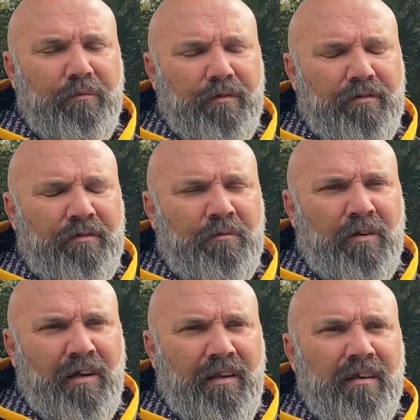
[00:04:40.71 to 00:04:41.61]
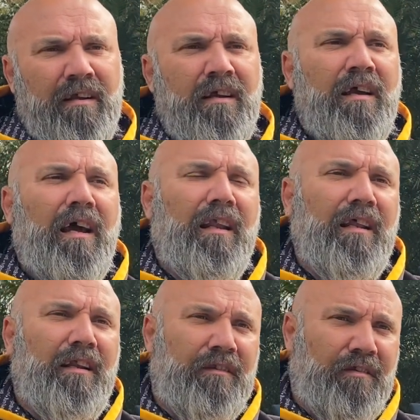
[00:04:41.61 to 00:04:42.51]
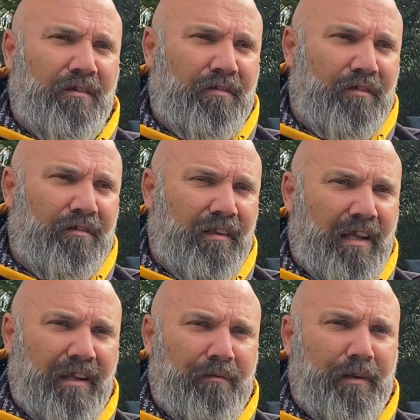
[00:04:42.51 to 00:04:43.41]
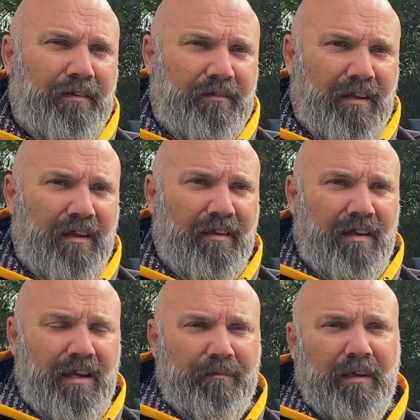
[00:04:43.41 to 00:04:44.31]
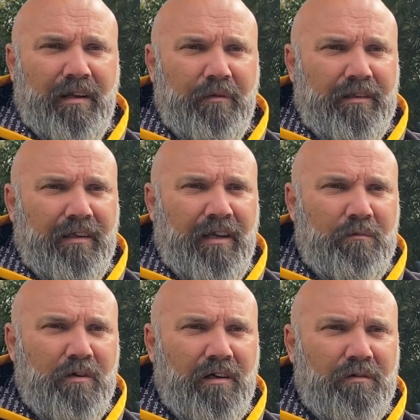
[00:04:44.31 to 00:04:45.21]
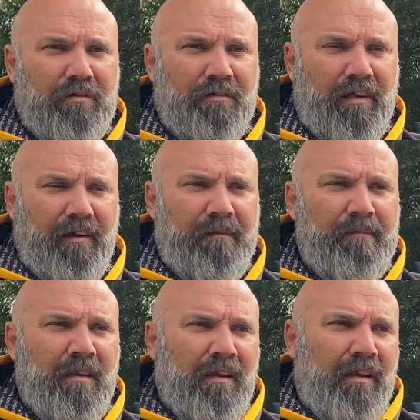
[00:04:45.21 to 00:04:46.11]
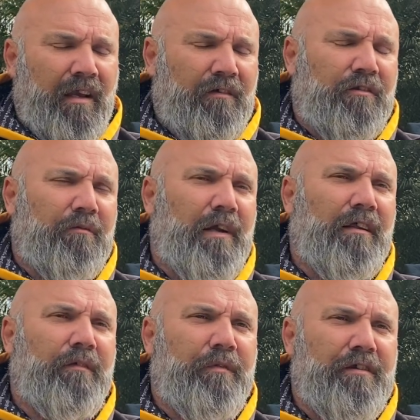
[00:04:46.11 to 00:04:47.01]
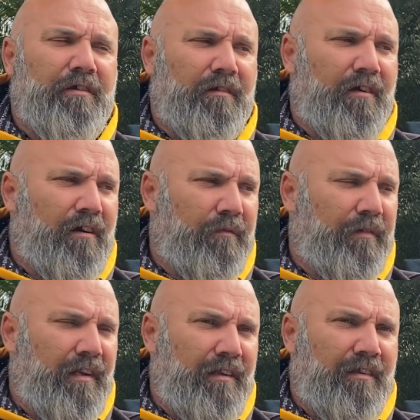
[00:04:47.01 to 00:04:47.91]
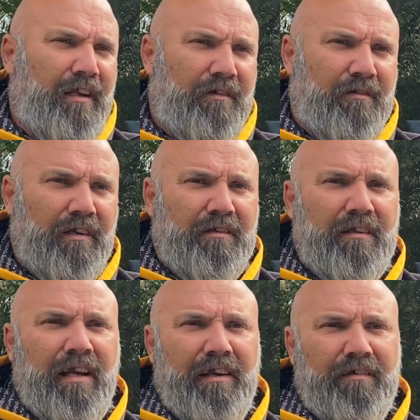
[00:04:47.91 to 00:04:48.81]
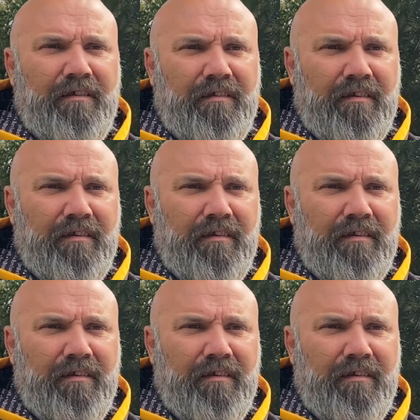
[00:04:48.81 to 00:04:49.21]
was to write a letter to Susan Lay, the Minister, and it went to Ken White also. And it was around the vision of an international education